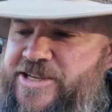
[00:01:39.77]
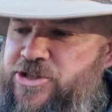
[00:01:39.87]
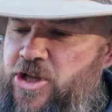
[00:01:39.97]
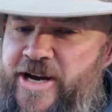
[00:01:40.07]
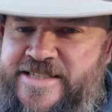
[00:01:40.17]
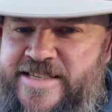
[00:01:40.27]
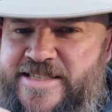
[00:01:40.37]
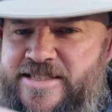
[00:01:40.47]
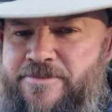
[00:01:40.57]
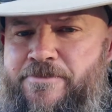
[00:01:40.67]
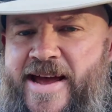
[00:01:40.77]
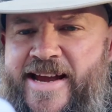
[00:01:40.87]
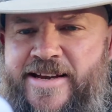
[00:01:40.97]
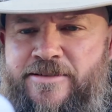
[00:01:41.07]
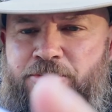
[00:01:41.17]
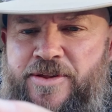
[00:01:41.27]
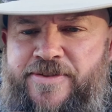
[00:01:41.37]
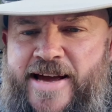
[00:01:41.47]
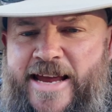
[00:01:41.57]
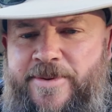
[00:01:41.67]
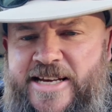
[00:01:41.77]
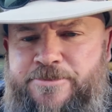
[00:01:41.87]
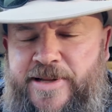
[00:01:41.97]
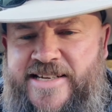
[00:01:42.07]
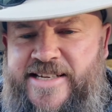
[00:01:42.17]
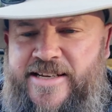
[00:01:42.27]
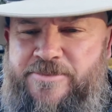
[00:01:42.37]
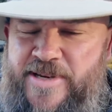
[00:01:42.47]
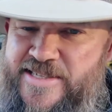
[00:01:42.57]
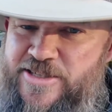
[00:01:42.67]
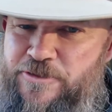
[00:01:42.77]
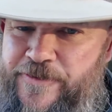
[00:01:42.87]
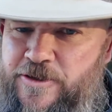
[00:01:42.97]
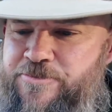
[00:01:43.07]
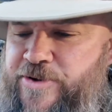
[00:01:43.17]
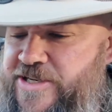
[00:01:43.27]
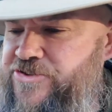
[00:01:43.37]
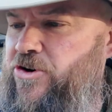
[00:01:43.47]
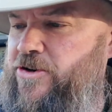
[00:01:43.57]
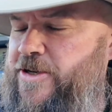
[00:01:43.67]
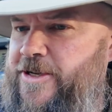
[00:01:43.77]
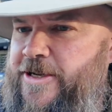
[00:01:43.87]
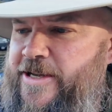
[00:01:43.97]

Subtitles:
Each light is made with ABS plastic, but it still feels pretty strong.